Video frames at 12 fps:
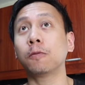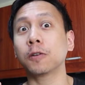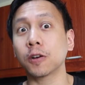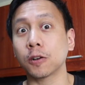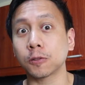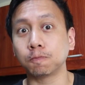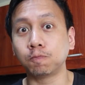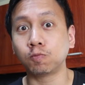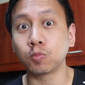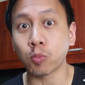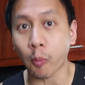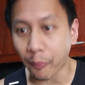Oh my gosh.
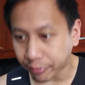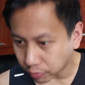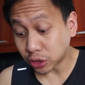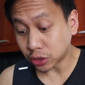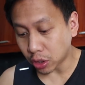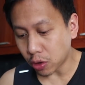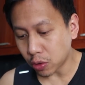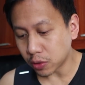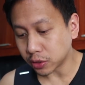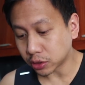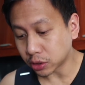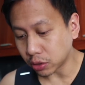Mmm.
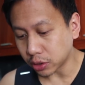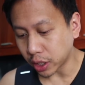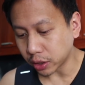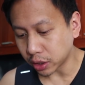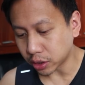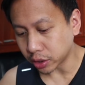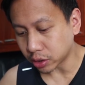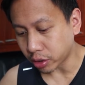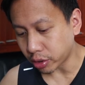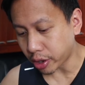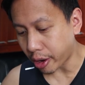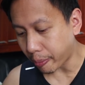So, so
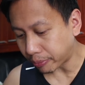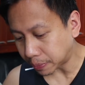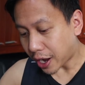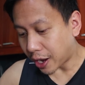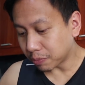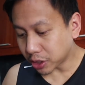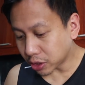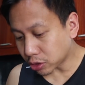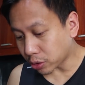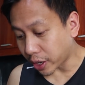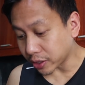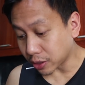delicious. Okay, I'm
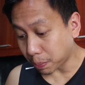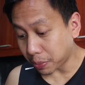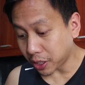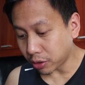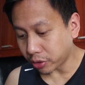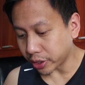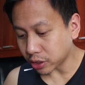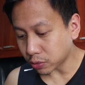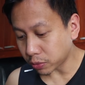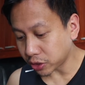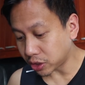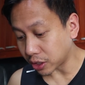gonna try to peel
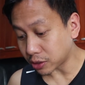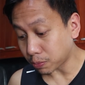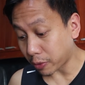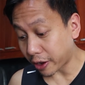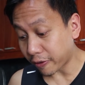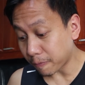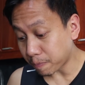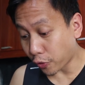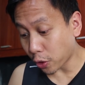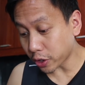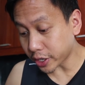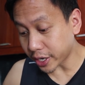this with just my
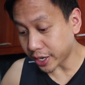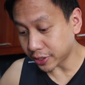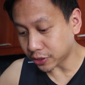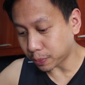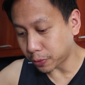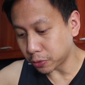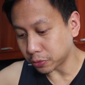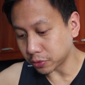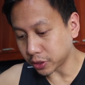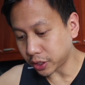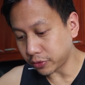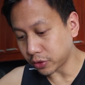fork and
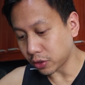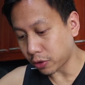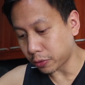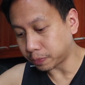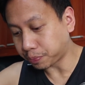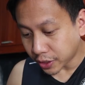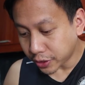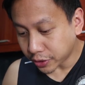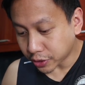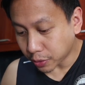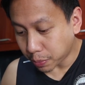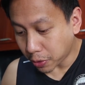spoon, even though
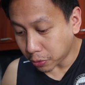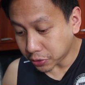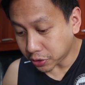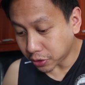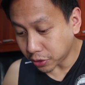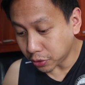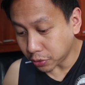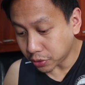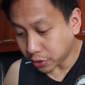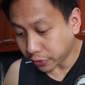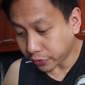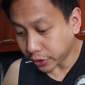you're supposed to
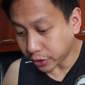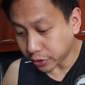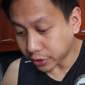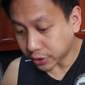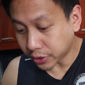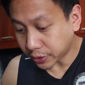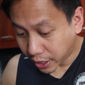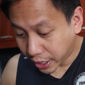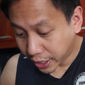use your fingers.